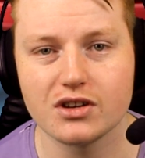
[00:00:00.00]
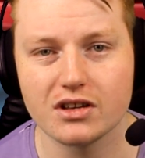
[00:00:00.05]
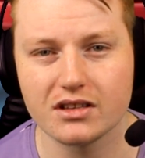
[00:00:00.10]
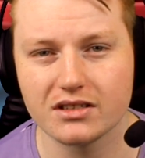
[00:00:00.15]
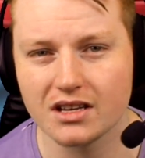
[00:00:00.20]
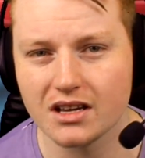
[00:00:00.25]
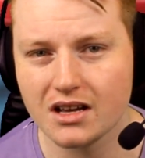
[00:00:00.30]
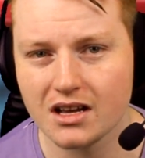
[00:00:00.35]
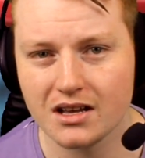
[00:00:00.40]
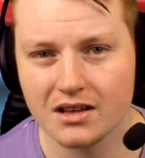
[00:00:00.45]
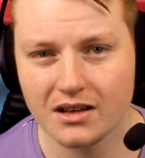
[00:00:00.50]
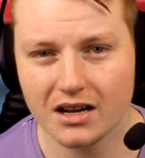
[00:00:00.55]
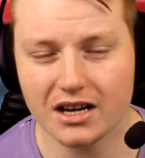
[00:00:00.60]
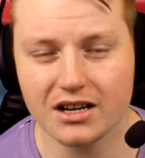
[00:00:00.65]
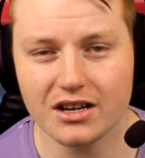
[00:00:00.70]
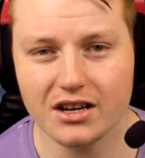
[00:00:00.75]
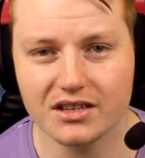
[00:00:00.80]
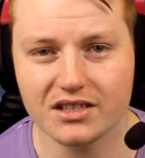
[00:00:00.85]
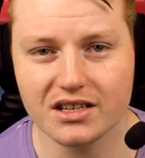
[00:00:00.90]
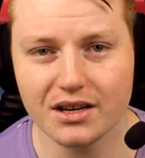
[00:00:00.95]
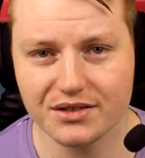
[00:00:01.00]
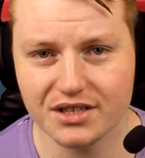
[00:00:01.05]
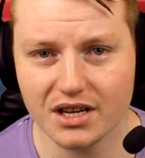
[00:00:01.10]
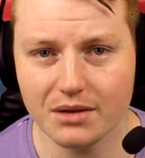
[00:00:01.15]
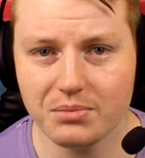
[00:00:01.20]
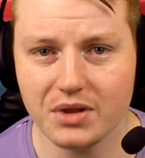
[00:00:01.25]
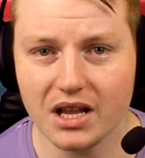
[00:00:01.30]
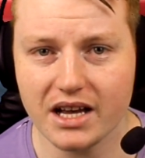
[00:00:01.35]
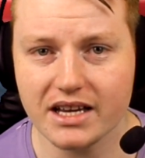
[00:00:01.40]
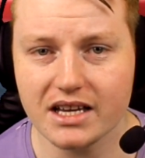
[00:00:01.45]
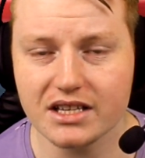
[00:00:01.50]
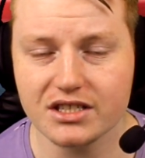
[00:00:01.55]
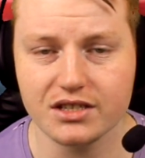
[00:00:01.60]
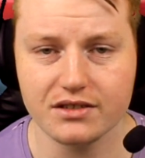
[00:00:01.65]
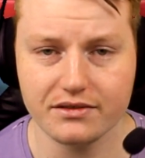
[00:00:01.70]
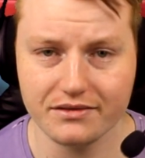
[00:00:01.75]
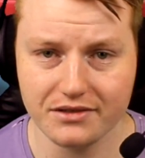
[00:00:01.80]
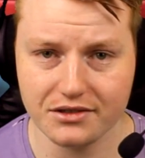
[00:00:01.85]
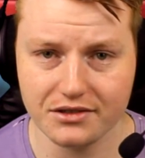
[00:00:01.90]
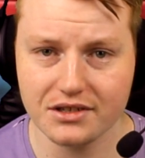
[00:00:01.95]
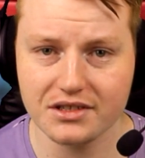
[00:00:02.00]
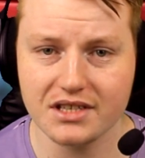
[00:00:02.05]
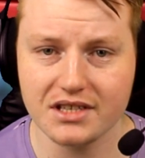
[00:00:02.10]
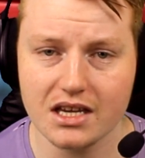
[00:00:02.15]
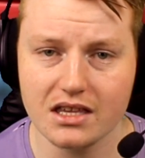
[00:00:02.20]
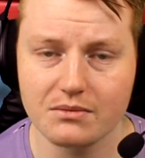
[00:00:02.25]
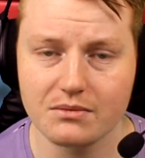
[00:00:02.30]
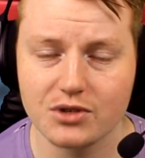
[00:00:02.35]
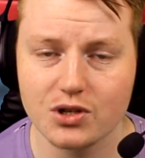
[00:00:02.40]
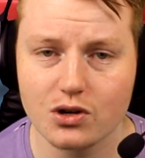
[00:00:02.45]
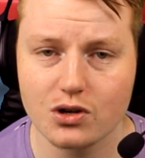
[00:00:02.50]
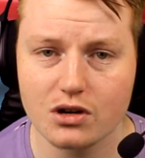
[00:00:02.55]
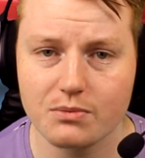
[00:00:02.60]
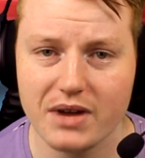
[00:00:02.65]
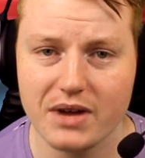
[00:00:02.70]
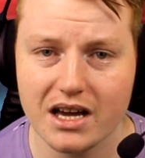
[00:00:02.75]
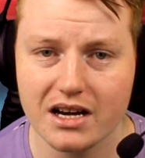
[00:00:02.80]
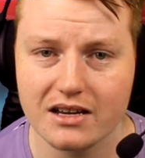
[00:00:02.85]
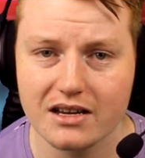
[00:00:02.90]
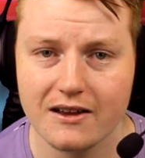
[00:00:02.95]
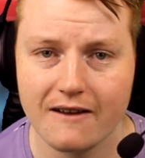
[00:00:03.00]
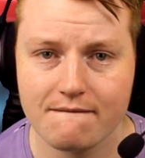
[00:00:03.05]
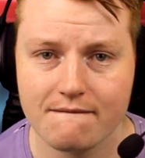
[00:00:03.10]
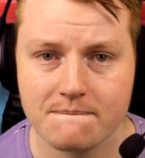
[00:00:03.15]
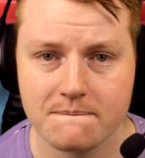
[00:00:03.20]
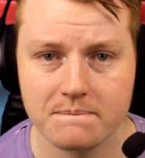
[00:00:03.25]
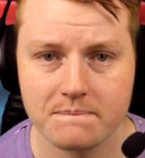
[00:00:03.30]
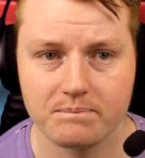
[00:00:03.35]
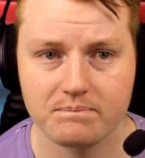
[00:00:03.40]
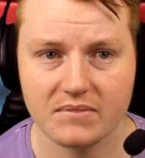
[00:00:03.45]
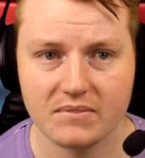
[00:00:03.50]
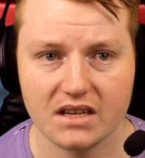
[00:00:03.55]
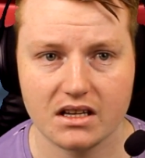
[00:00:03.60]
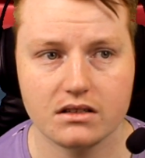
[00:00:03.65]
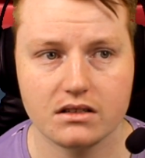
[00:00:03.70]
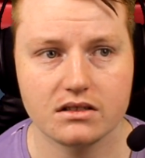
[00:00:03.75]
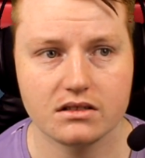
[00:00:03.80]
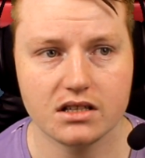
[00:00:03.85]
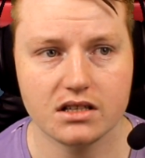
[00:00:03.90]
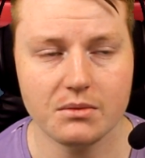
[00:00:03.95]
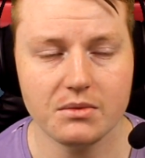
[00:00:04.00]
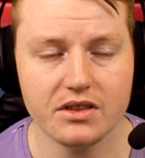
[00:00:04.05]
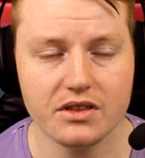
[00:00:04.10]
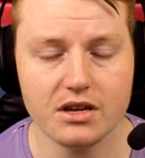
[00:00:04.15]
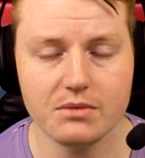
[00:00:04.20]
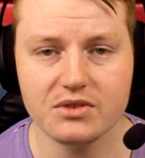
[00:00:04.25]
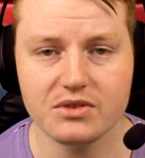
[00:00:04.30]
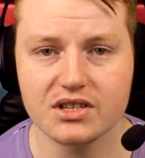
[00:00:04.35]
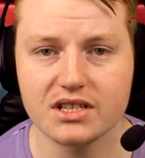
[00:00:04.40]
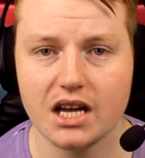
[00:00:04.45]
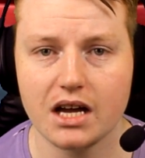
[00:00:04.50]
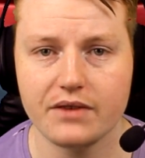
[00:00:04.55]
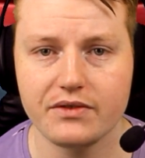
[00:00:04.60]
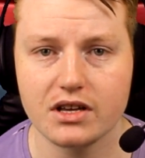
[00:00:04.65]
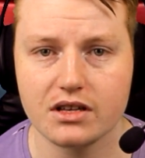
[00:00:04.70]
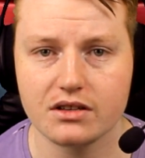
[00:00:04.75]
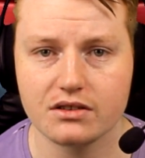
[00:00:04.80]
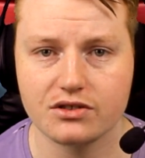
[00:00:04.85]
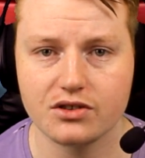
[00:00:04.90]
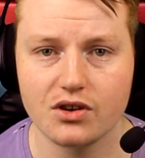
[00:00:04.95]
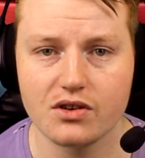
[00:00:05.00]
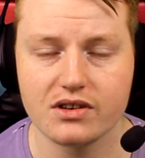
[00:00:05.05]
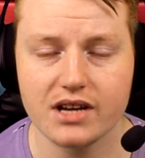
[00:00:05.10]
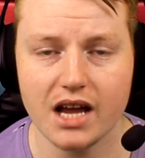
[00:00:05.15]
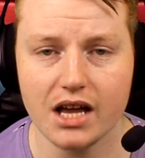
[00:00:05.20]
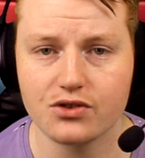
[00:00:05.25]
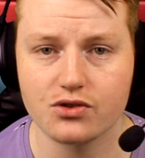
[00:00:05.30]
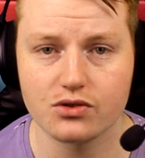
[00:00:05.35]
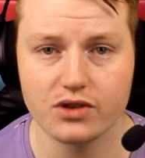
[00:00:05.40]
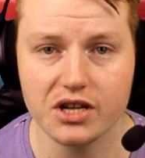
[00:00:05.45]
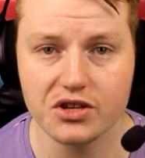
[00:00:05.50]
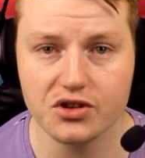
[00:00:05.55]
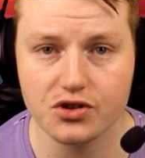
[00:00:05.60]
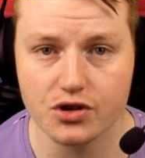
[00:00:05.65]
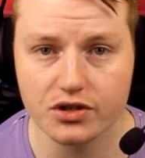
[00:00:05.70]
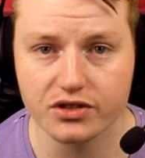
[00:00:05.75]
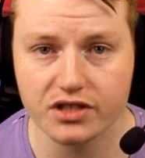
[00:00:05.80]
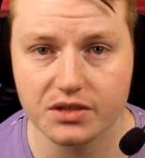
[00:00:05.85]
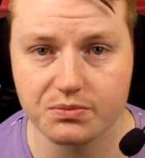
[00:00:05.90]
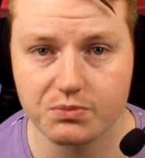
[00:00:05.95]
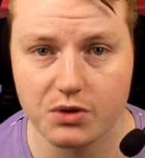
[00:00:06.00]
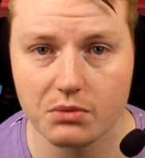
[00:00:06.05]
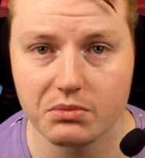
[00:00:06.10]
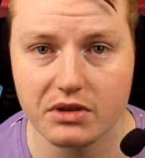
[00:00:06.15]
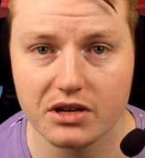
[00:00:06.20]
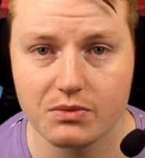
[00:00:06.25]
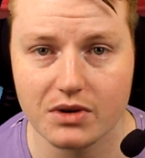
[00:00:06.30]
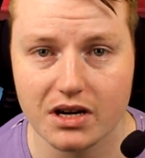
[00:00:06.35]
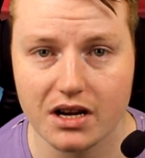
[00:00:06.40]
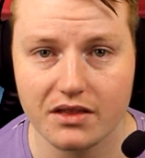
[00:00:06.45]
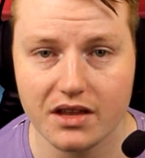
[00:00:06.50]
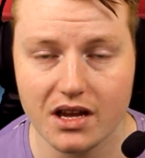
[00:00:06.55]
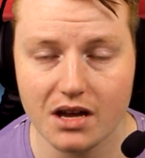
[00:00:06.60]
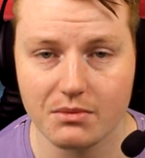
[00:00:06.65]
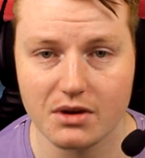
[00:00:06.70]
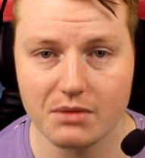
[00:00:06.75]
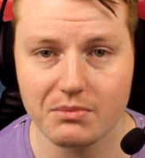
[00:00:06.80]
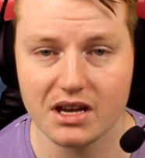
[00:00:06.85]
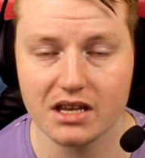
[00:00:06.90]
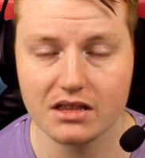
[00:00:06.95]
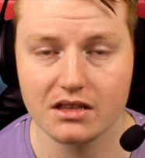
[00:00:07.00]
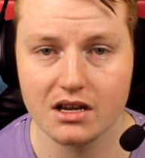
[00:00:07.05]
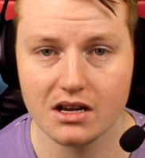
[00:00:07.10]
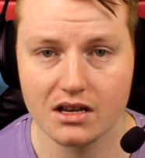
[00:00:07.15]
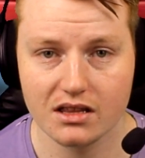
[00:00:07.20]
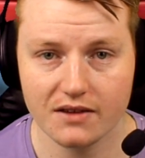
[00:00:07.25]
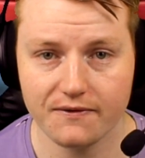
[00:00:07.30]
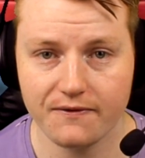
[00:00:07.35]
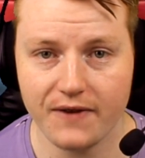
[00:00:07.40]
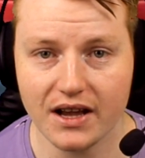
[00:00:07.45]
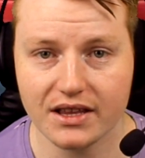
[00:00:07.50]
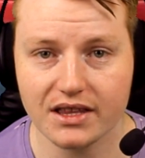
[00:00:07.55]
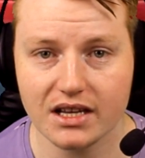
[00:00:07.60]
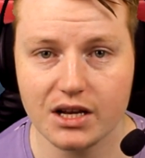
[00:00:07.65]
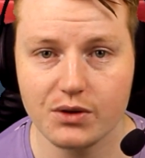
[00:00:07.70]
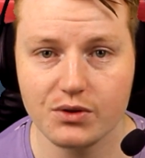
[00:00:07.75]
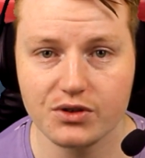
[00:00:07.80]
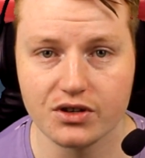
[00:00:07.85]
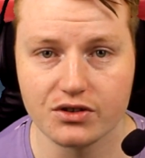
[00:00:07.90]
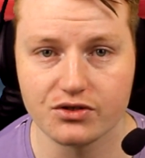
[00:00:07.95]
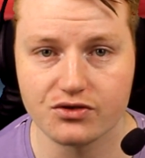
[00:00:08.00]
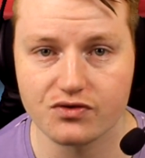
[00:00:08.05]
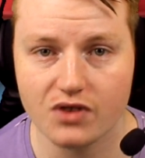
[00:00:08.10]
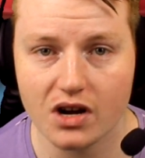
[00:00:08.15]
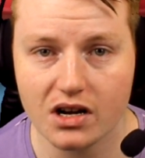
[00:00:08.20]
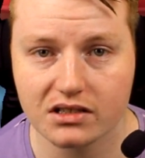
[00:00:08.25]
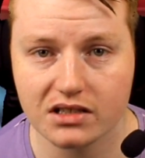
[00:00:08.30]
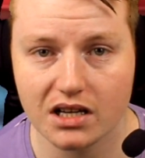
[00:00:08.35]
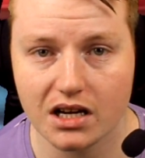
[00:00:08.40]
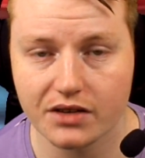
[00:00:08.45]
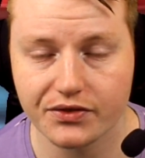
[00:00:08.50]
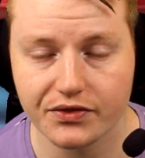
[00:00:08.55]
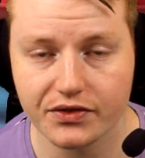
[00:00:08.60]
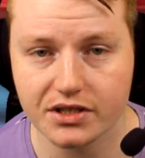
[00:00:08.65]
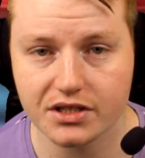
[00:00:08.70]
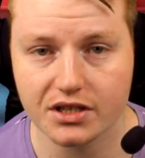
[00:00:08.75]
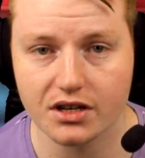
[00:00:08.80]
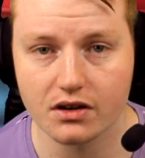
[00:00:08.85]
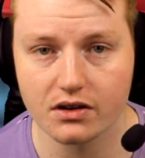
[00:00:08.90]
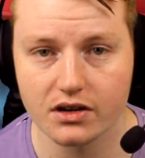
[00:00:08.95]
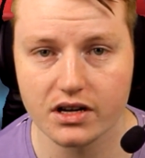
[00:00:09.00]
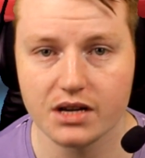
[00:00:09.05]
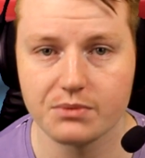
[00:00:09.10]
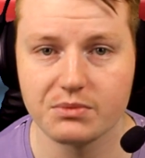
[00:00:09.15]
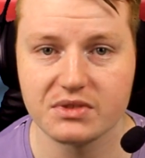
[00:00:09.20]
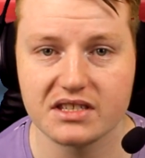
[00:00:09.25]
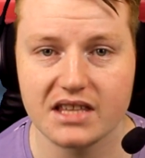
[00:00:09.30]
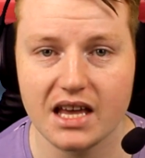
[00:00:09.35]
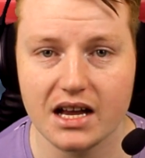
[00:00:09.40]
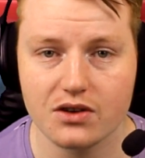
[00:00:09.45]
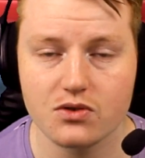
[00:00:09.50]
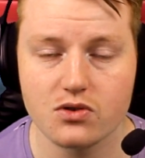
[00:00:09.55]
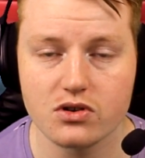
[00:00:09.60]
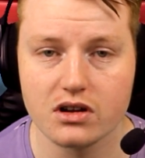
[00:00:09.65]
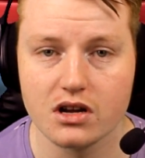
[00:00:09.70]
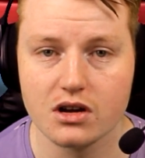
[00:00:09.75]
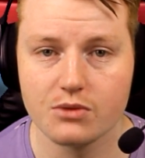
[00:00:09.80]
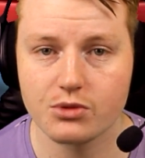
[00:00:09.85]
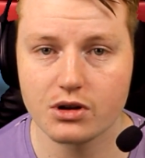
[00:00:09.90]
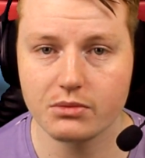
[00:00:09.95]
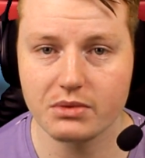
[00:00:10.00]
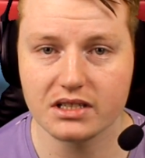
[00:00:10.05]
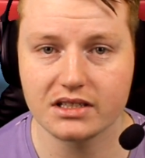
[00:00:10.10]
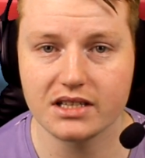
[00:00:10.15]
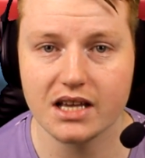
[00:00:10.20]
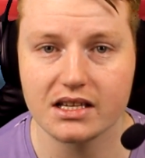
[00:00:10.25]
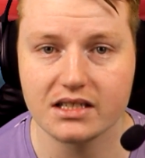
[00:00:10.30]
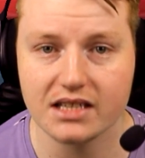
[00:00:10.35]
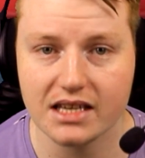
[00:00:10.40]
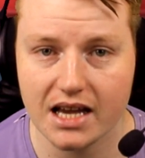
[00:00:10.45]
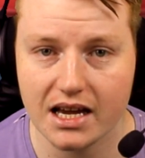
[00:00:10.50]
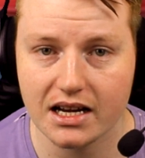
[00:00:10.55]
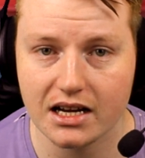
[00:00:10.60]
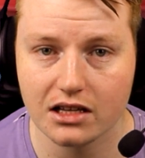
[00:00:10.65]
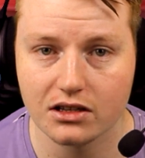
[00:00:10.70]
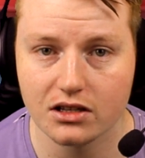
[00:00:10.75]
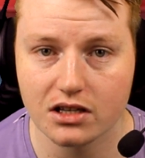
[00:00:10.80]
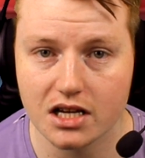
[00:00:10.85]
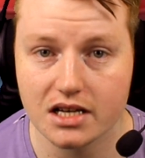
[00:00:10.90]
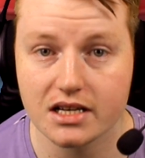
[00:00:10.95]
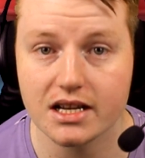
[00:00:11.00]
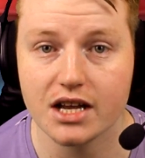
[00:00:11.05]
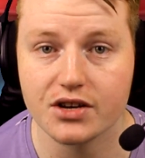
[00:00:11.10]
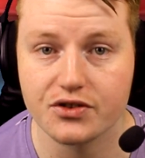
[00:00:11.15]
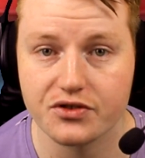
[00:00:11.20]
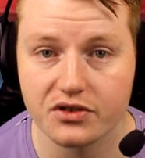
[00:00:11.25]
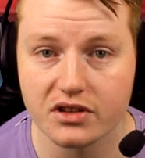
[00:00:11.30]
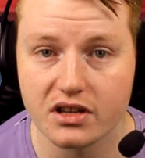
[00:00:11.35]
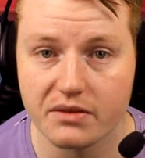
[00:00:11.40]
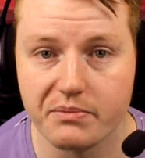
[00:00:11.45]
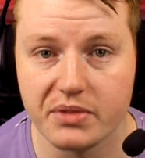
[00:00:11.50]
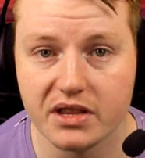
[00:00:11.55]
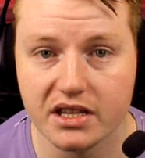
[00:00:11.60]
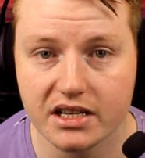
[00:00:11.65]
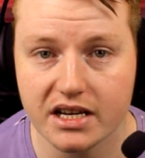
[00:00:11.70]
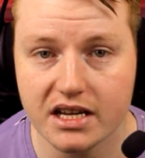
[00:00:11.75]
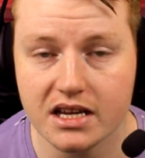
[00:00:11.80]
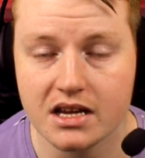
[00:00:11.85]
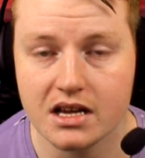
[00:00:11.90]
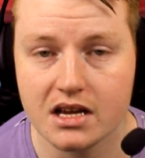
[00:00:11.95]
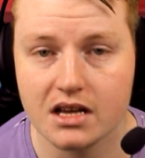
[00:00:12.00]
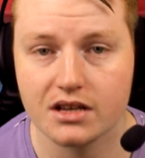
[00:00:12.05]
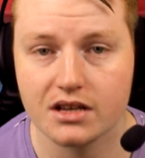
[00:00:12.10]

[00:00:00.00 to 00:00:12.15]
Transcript: Johns, I don't know, some players, you see them talk about it, some of them just have it so natural. Andrew Johns is probably one of them. I mean, the fact that he was on drugs half of his career and was that good probably says he had a lot of natural ability.